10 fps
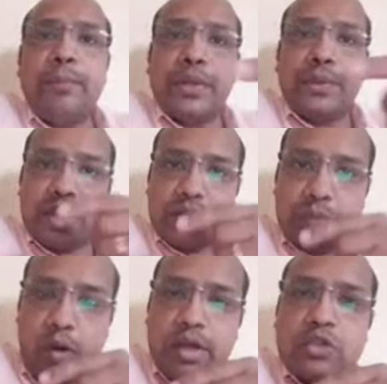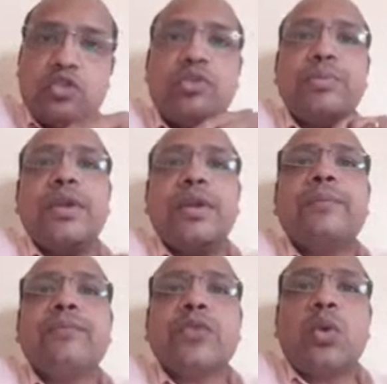previous point should be
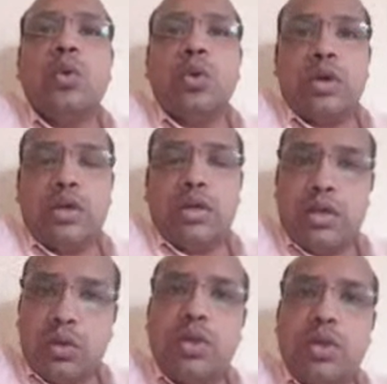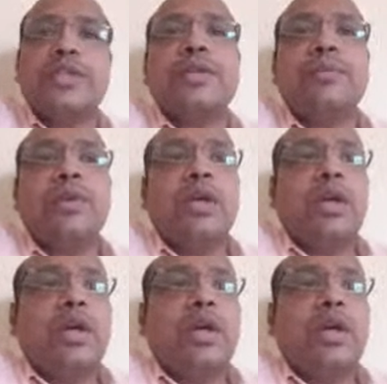a origin.